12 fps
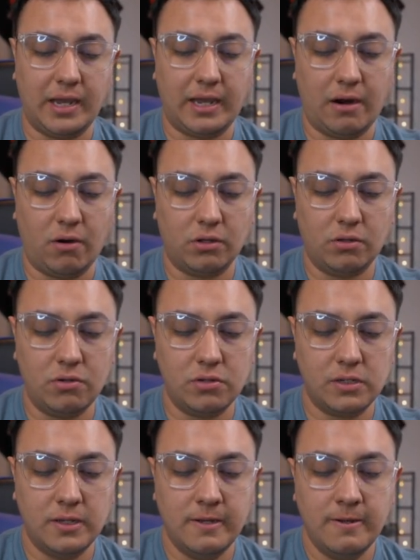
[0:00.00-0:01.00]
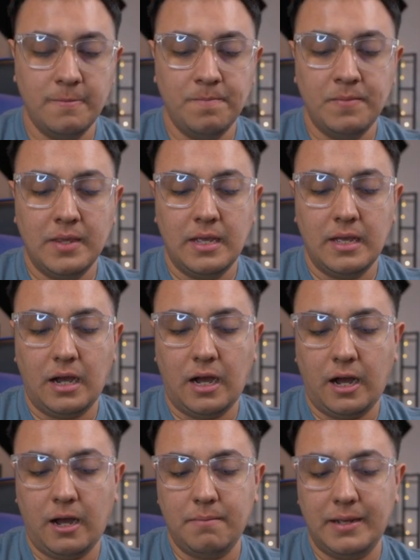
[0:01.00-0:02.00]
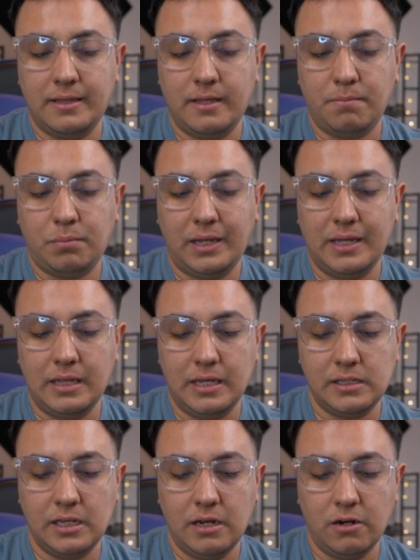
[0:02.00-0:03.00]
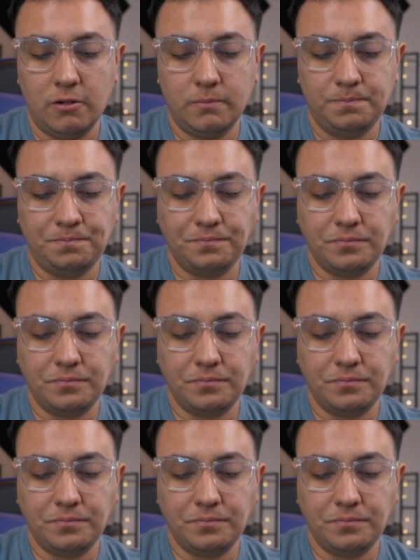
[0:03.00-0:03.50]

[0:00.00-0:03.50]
characters and then play this here,